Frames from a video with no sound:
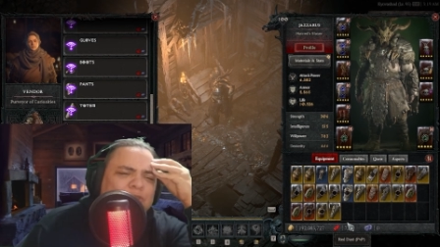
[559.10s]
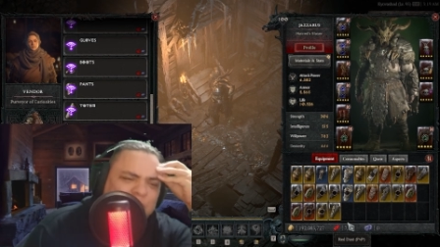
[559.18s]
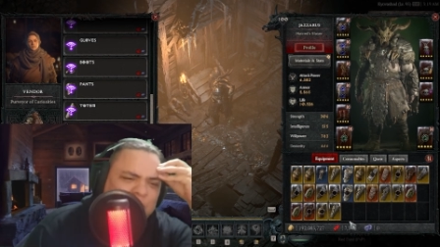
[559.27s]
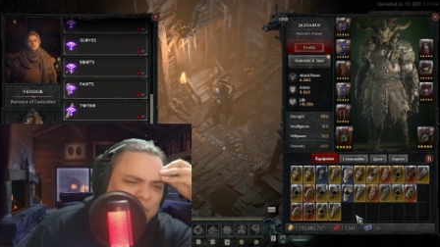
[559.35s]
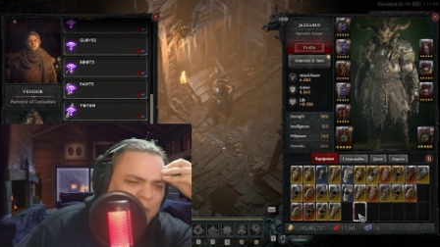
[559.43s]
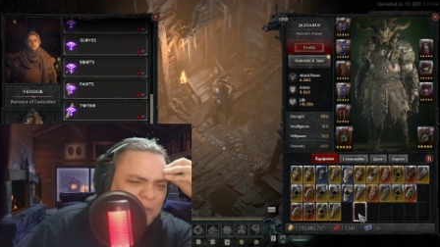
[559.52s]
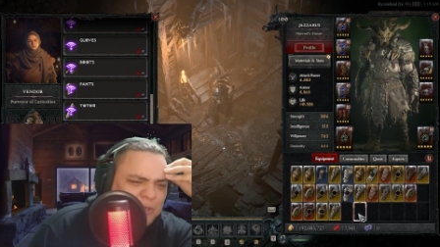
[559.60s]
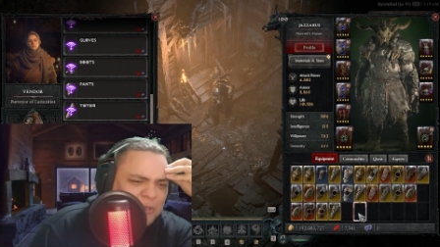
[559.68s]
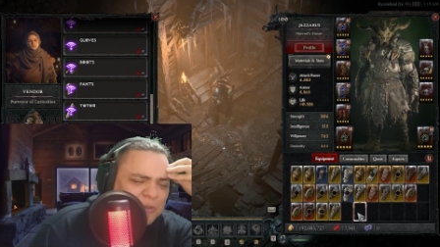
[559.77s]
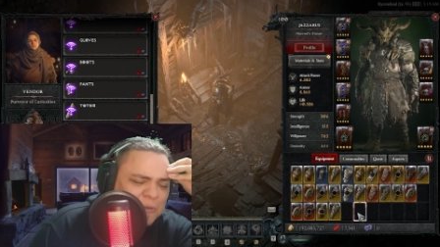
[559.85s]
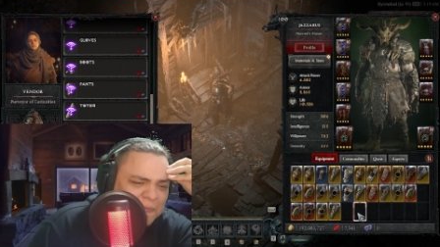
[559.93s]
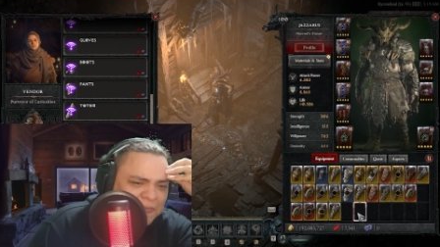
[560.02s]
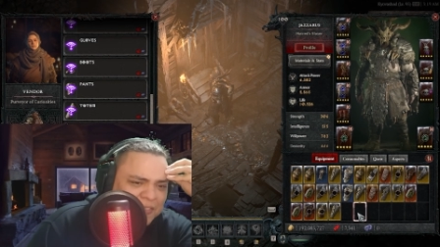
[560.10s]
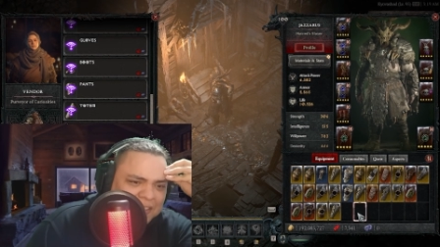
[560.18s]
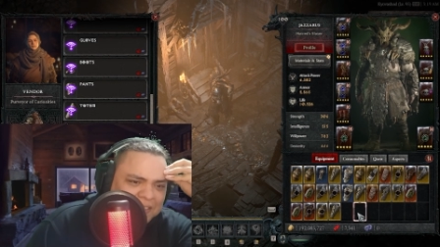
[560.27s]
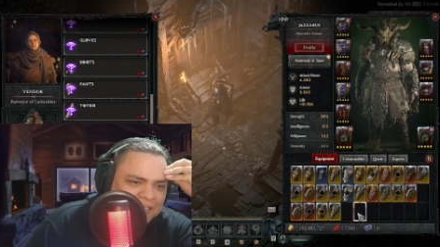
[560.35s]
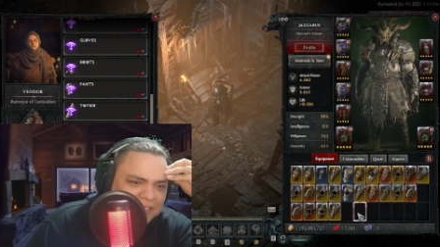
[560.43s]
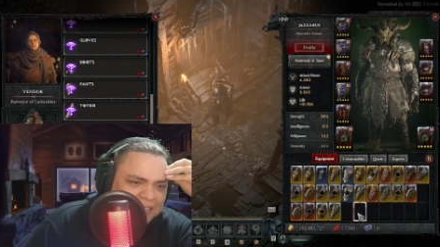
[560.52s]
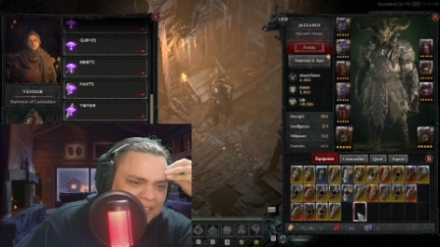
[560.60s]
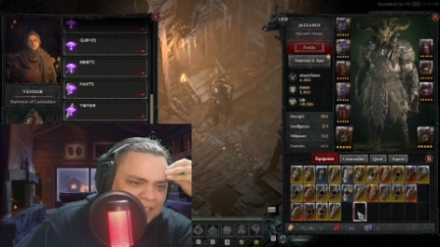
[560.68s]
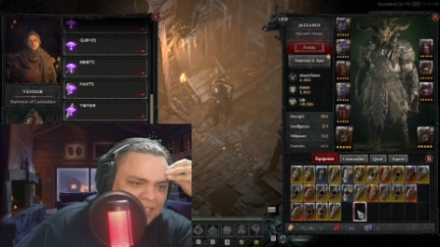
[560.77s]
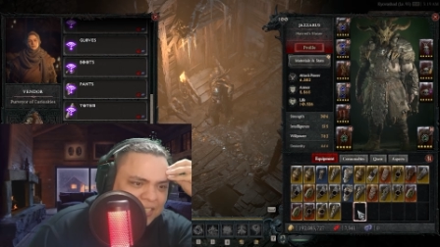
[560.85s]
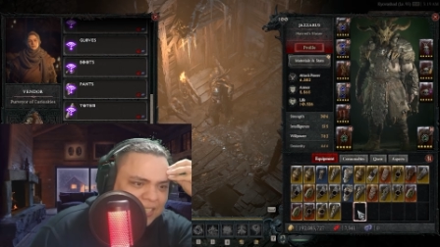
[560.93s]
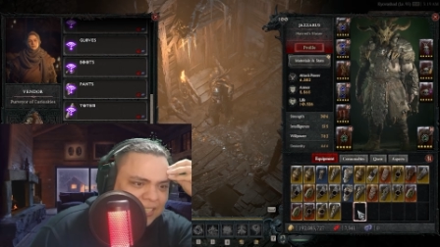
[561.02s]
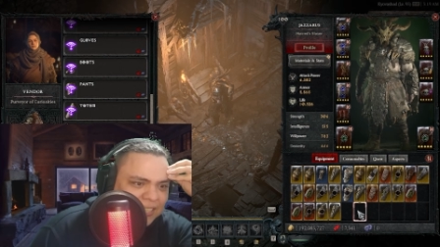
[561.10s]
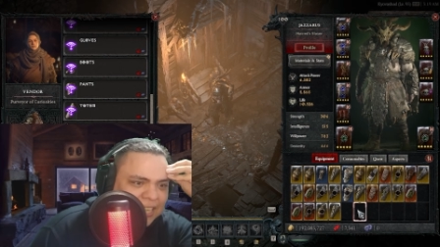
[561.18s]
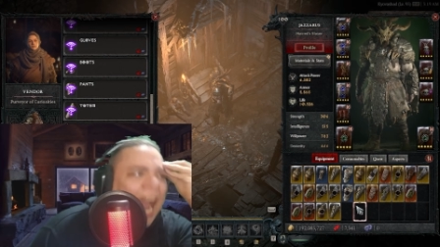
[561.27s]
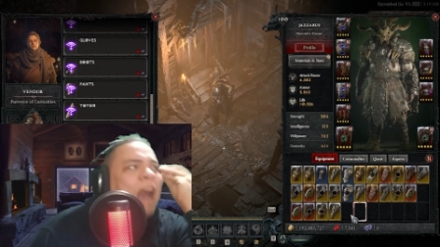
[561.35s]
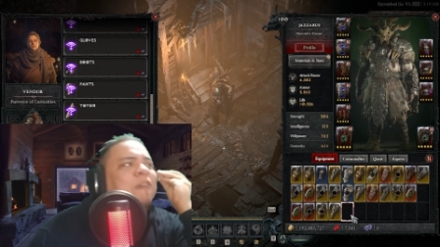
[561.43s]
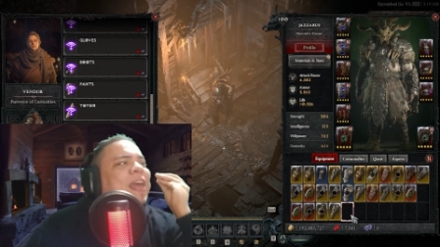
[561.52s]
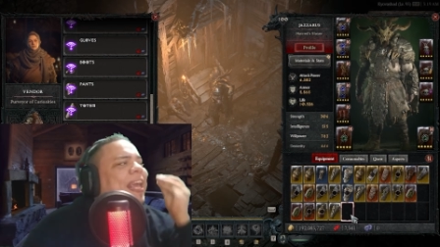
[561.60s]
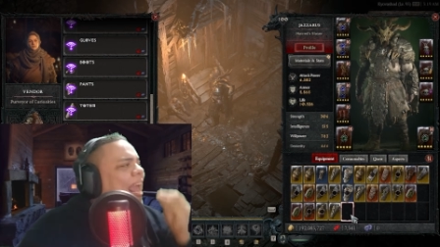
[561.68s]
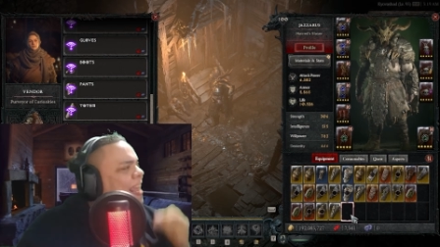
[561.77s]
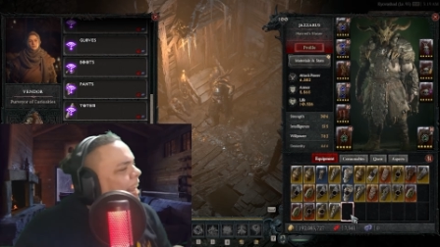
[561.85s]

to show you how the game